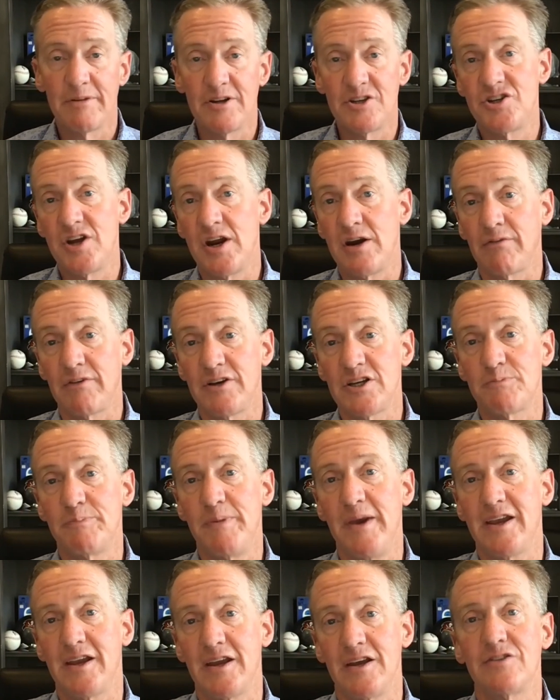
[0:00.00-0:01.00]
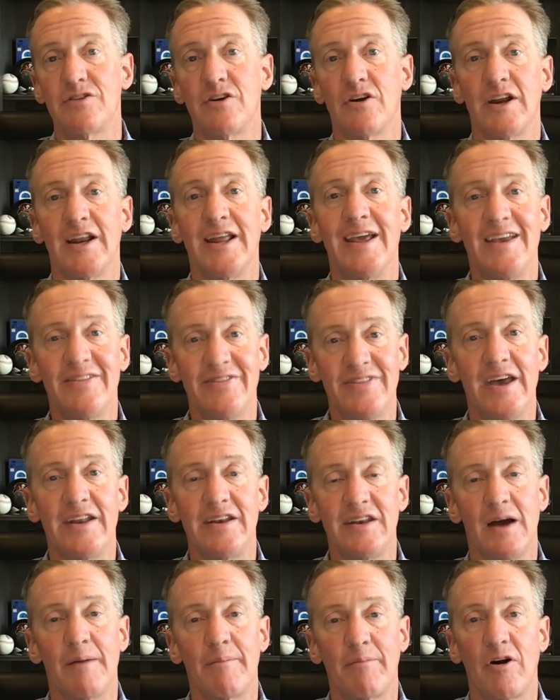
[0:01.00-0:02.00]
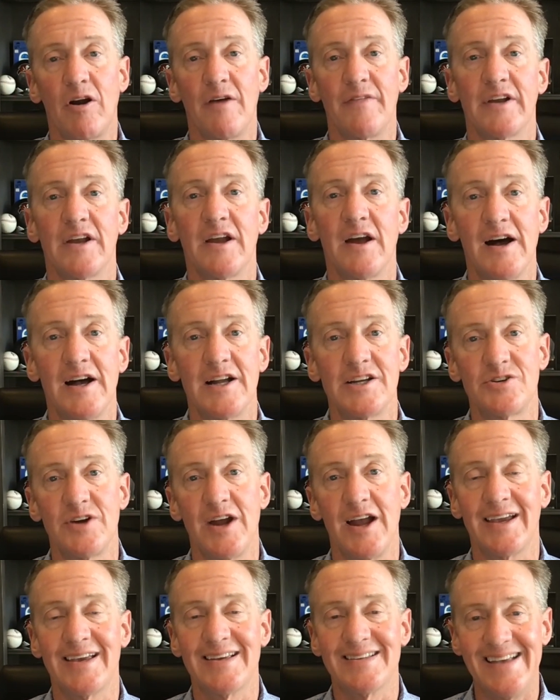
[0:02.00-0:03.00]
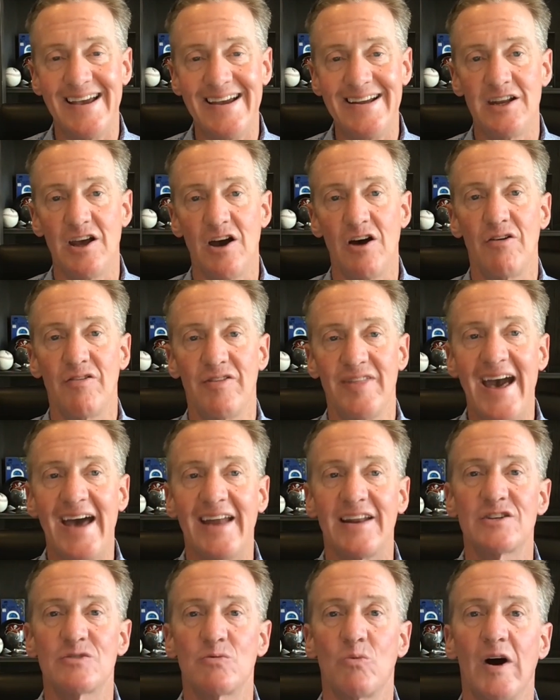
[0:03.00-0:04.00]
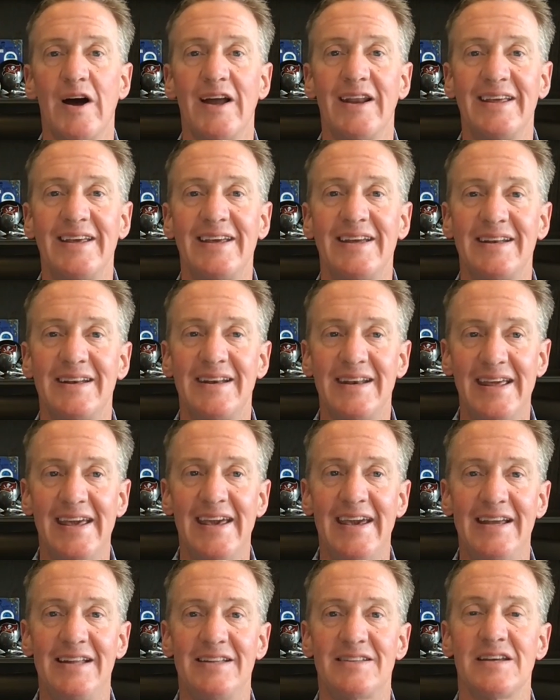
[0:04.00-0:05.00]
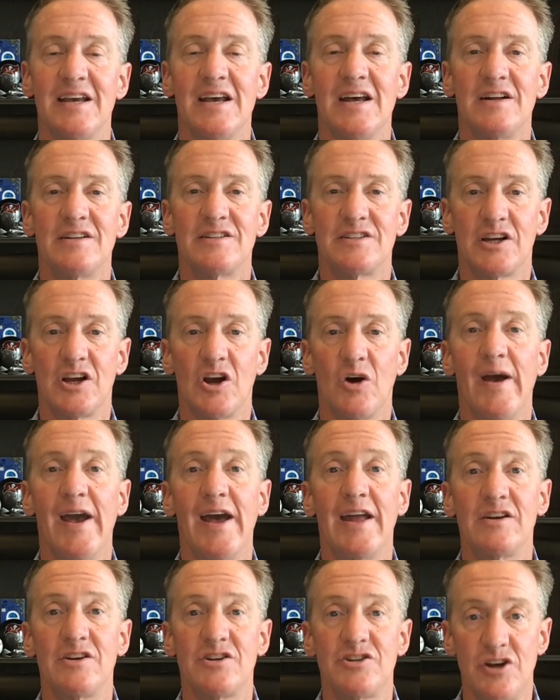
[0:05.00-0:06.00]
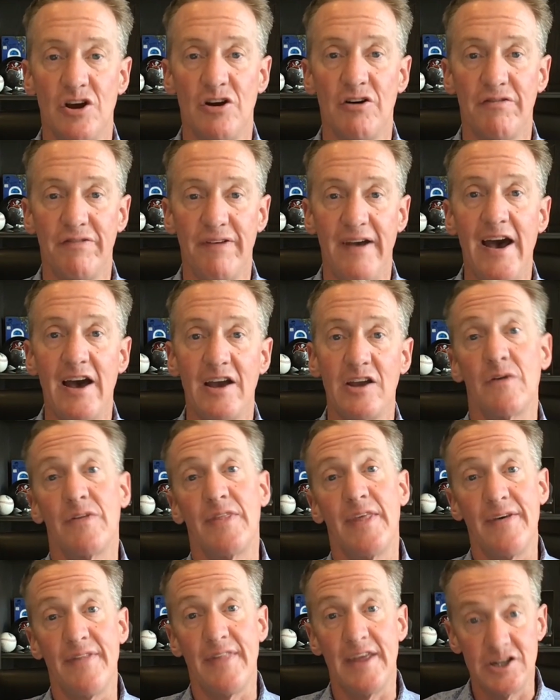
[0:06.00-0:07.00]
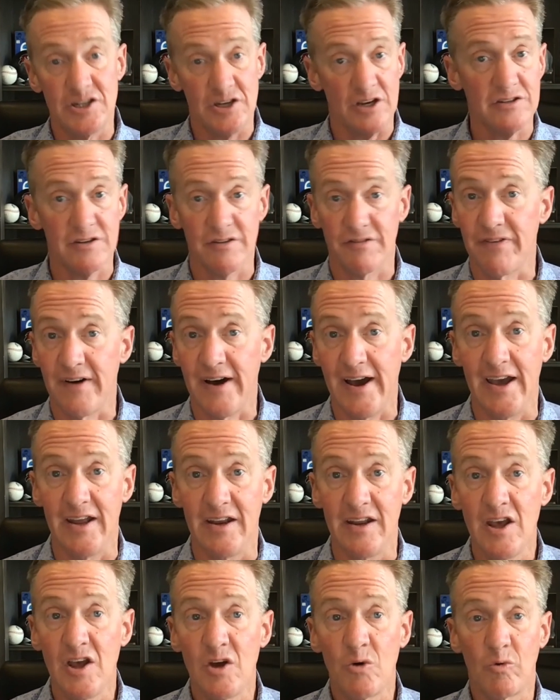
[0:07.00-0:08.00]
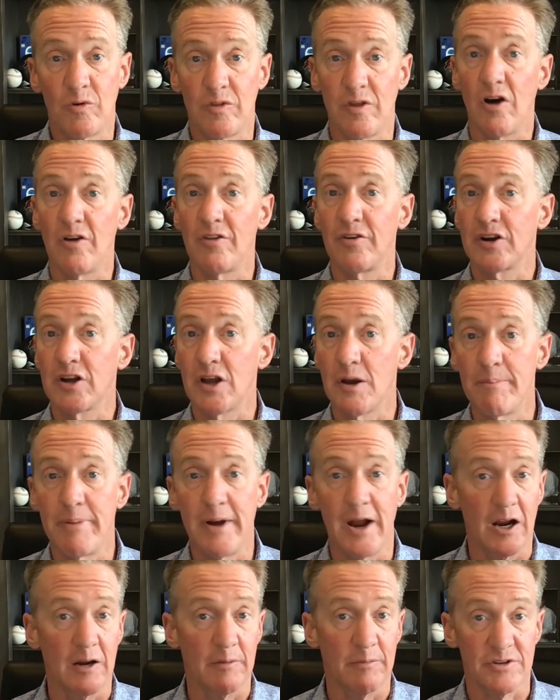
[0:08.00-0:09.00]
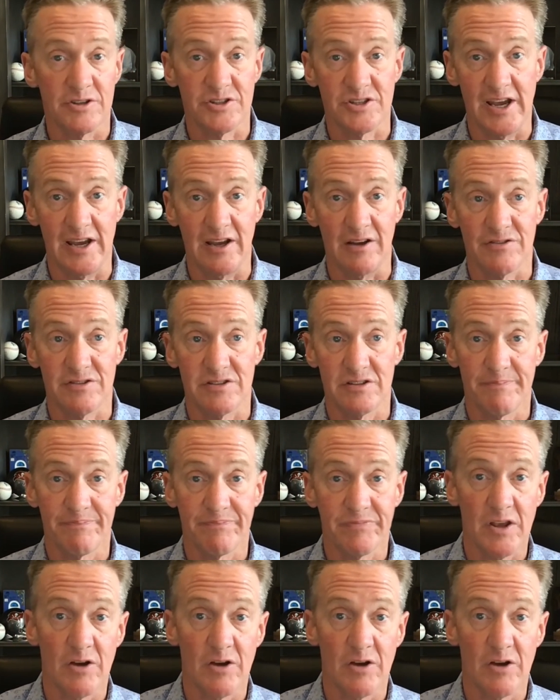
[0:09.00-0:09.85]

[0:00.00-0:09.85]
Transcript: but generally speaking, they're going to hit that number on the contract because they know that is what it needs to go ahead and show value. Then they justify it with all their comparable sales.